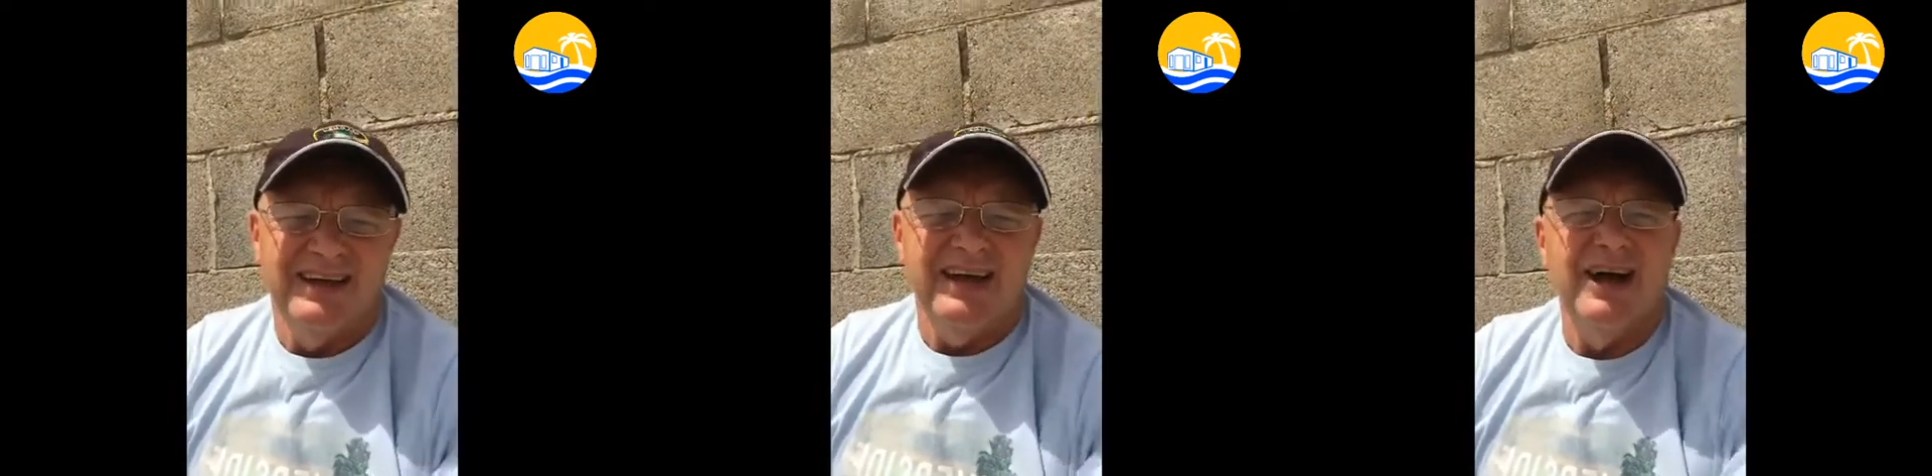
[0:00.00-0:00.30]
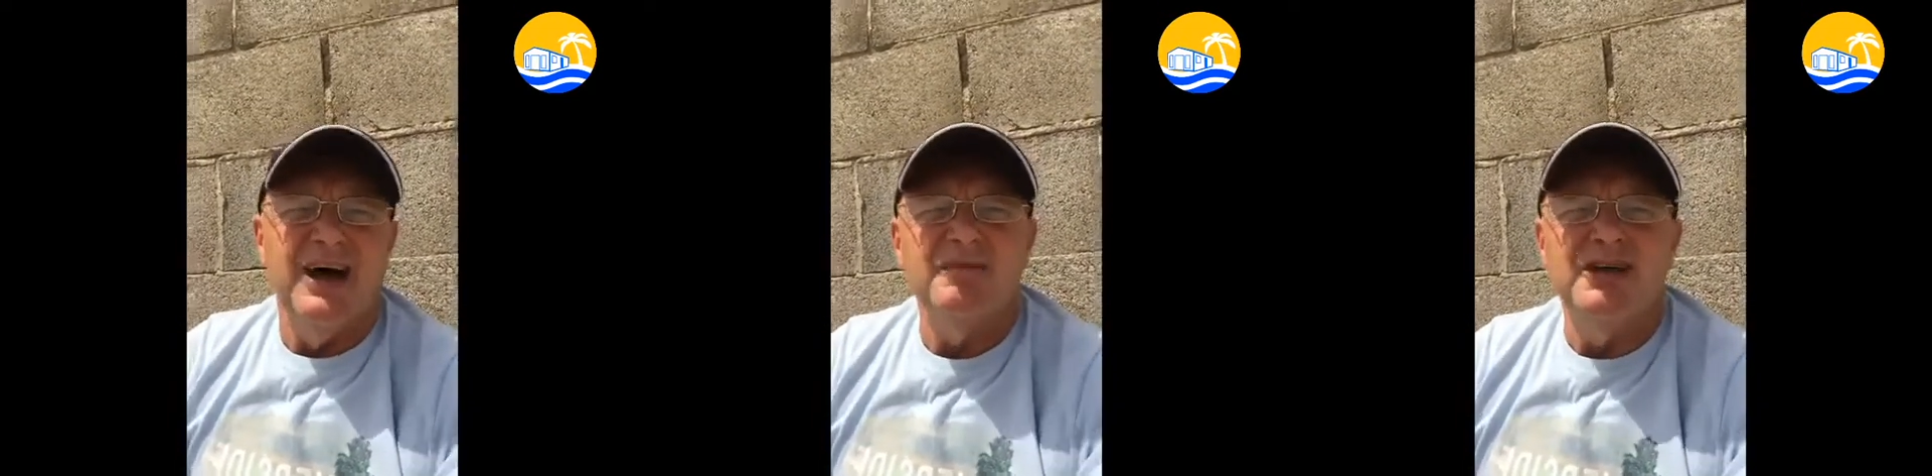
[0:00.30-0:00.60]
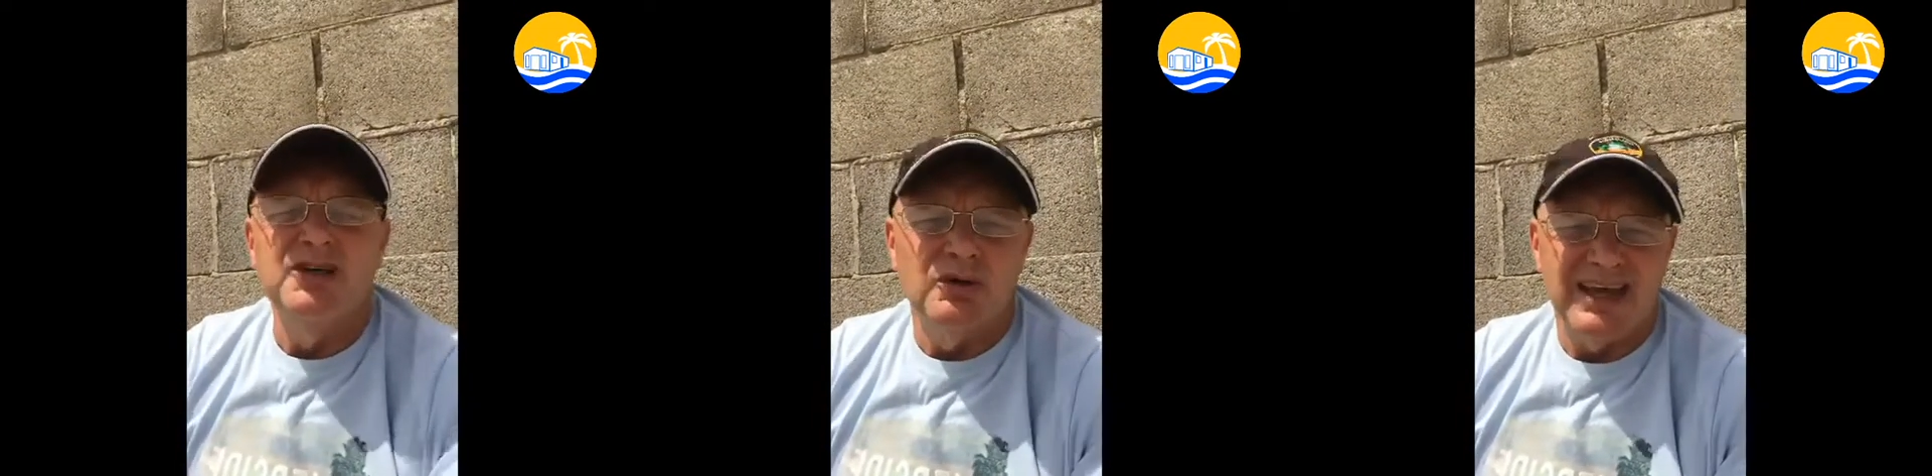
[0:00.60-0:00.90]

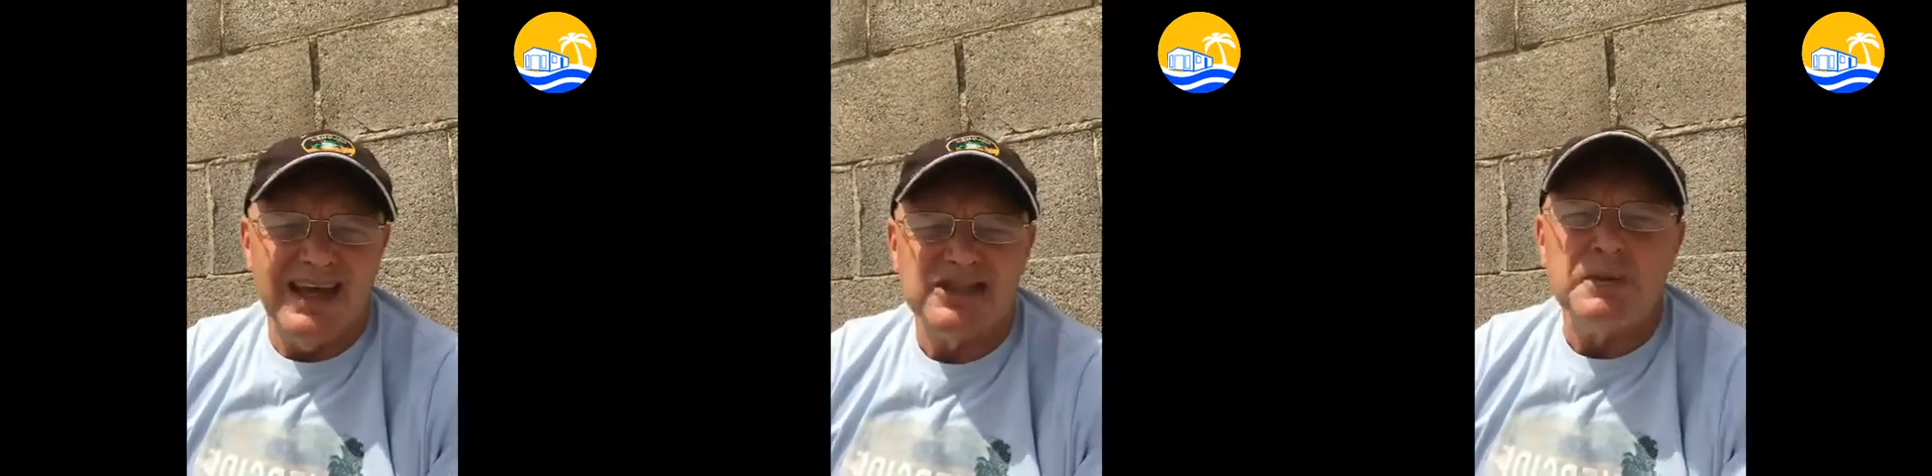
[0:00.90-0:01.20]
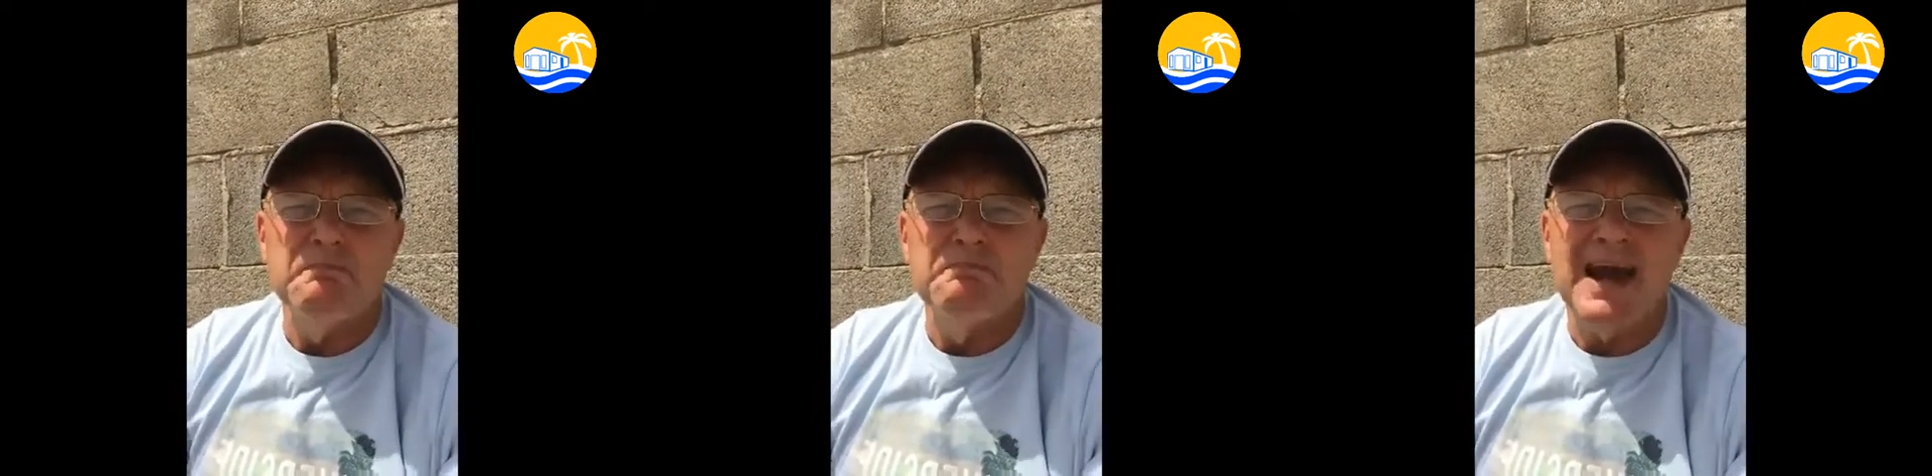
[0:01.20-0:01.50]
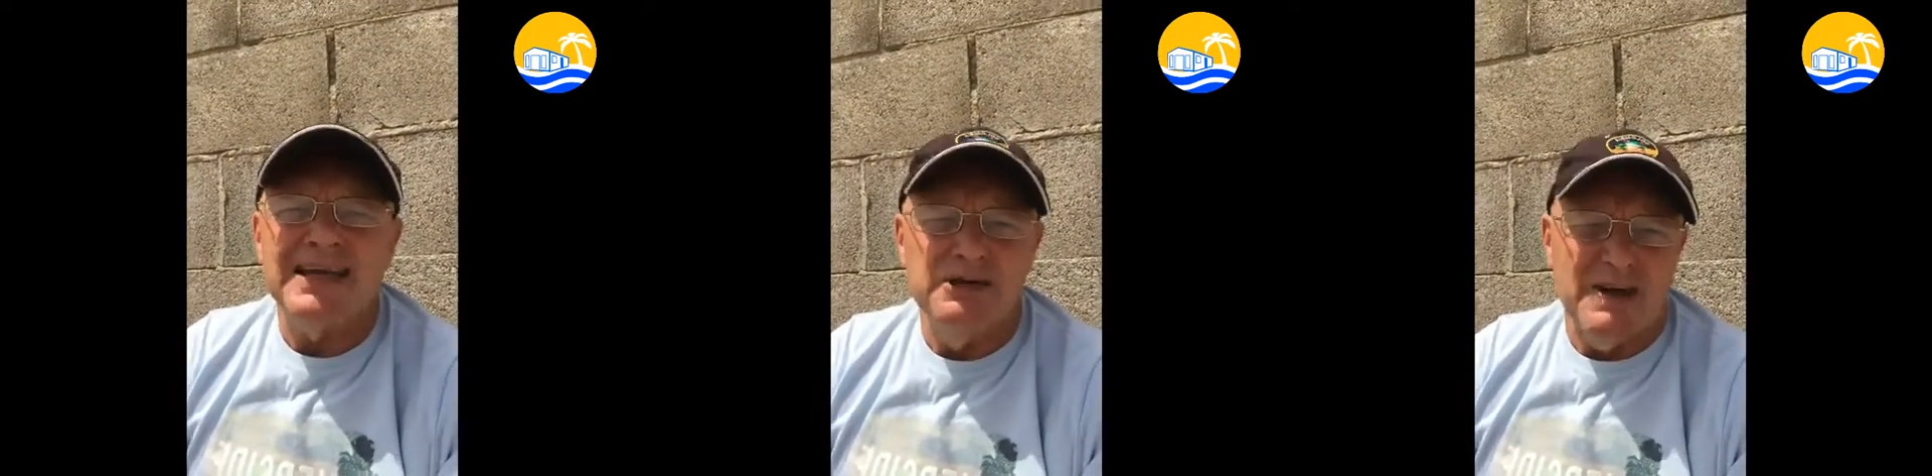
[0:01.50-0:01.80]
And you get
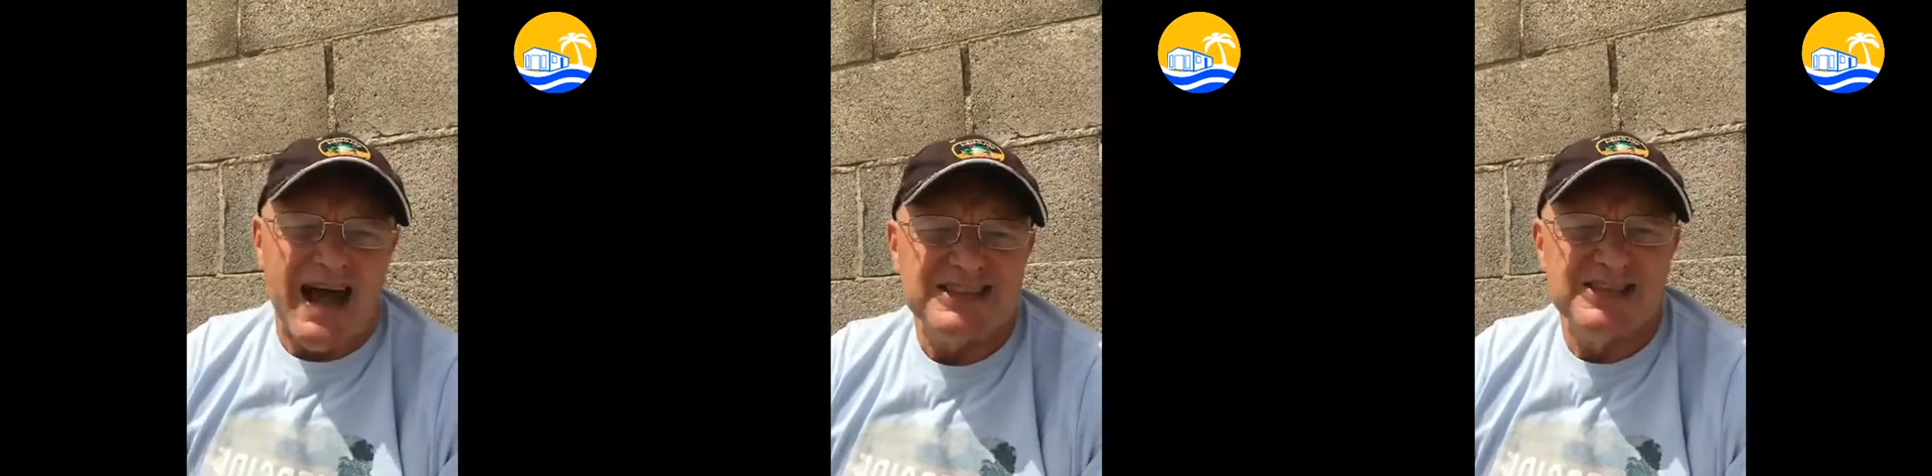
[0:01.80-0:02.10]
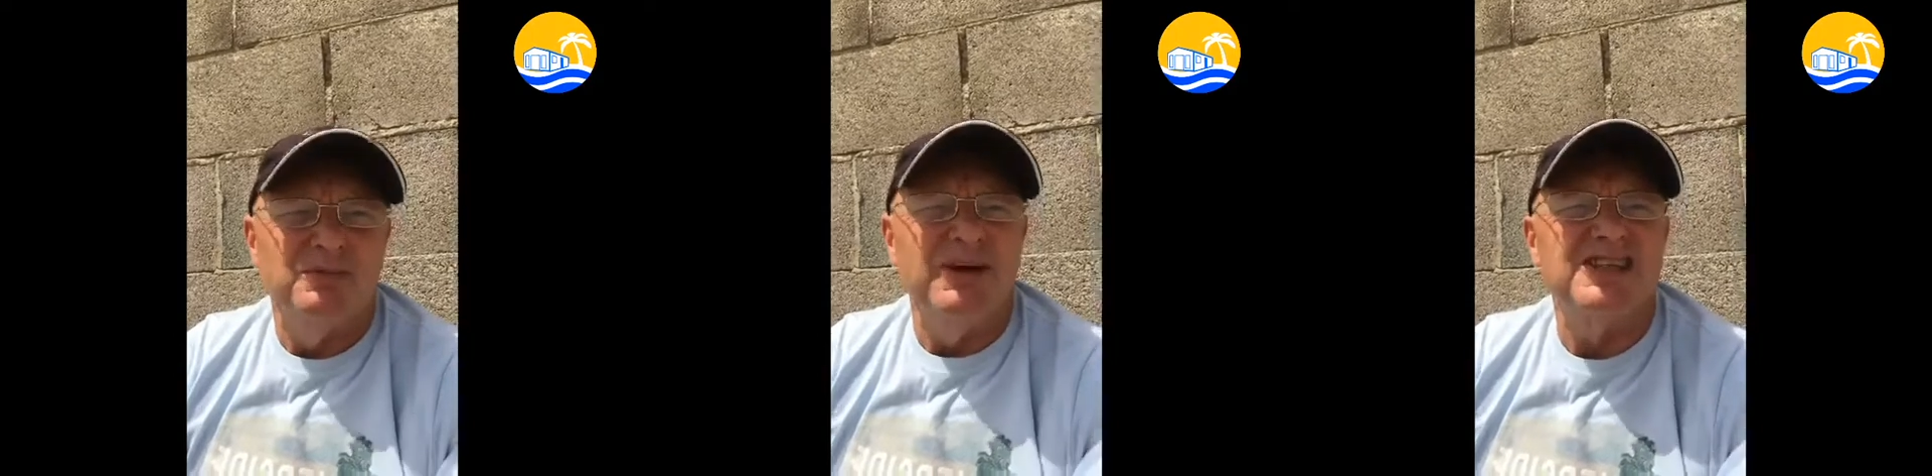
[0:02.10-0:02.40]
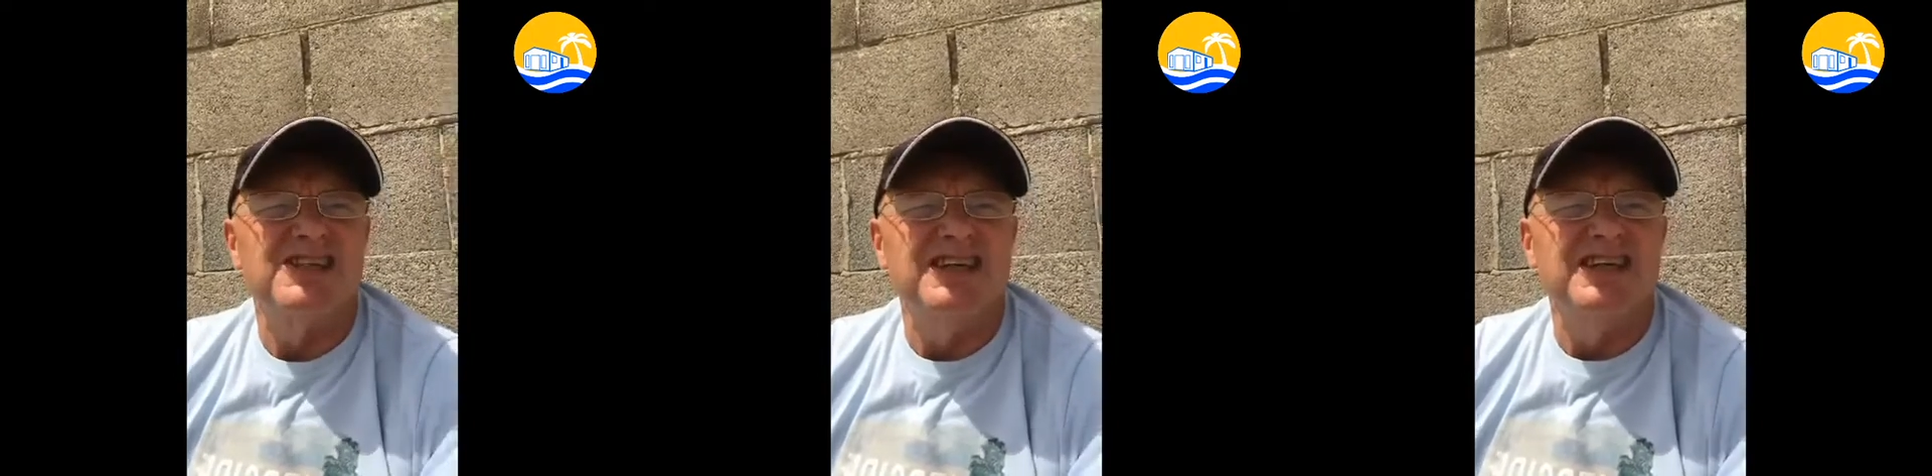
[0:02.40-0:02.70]
Maquimas,
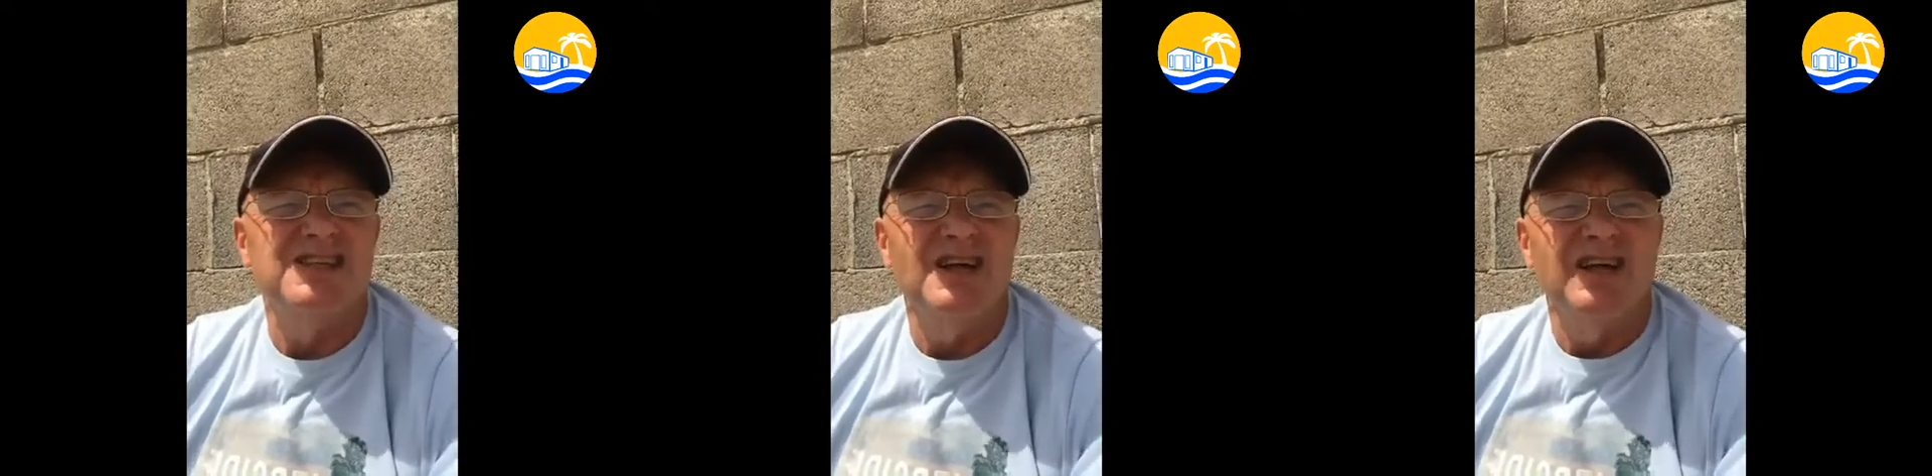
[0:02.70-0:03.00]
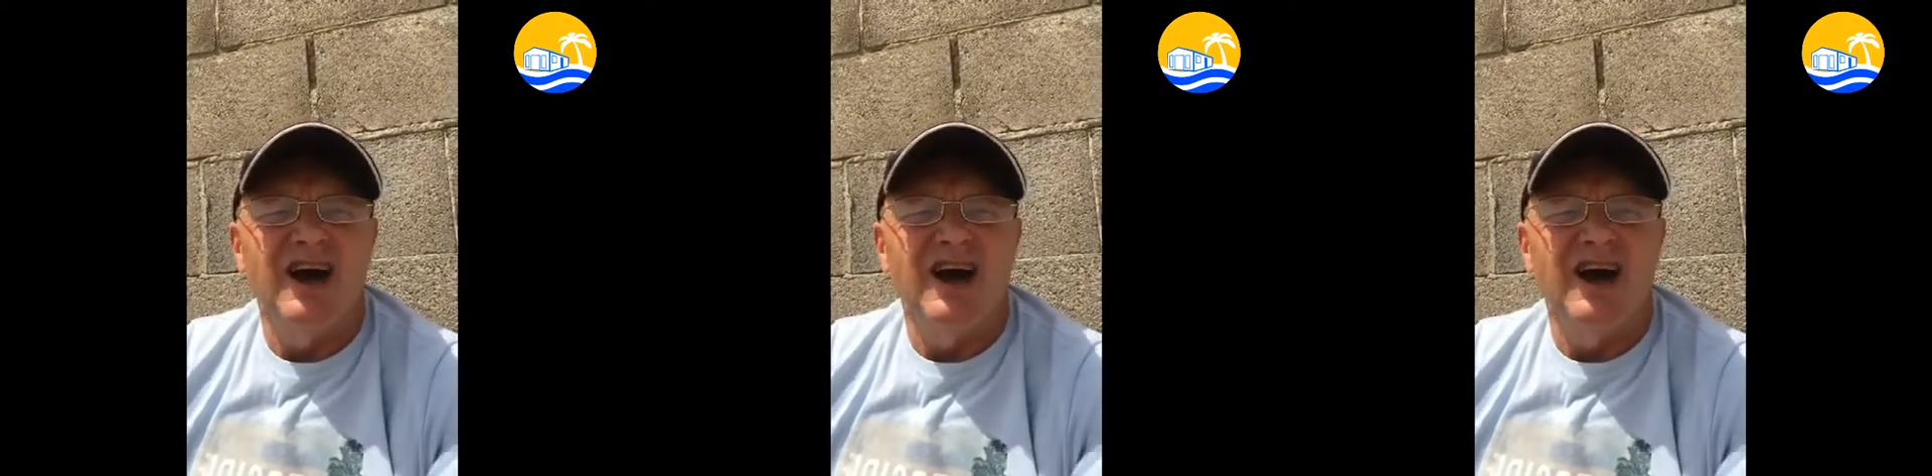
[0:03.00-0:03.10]
which is,